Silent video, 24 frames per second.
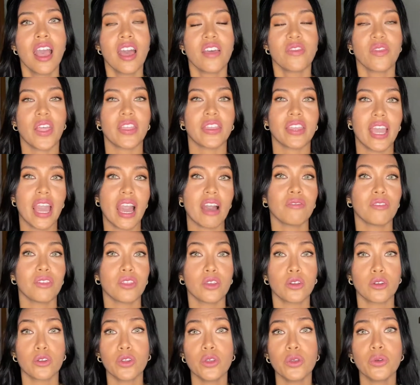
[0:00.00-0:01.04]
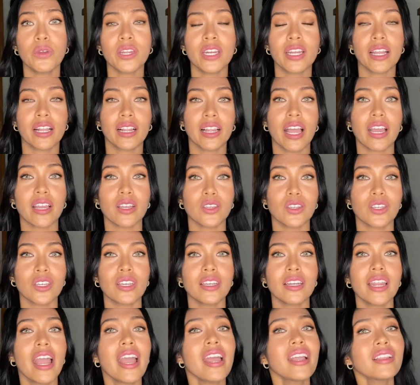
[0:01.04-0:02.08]
that they have in their new in
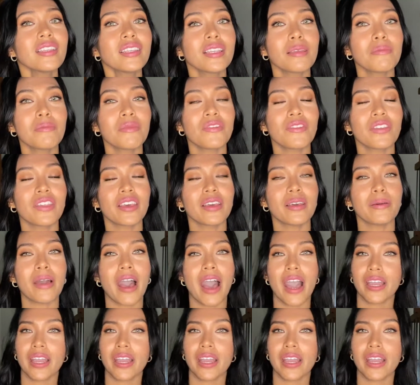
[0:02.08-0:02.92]
collection and some of the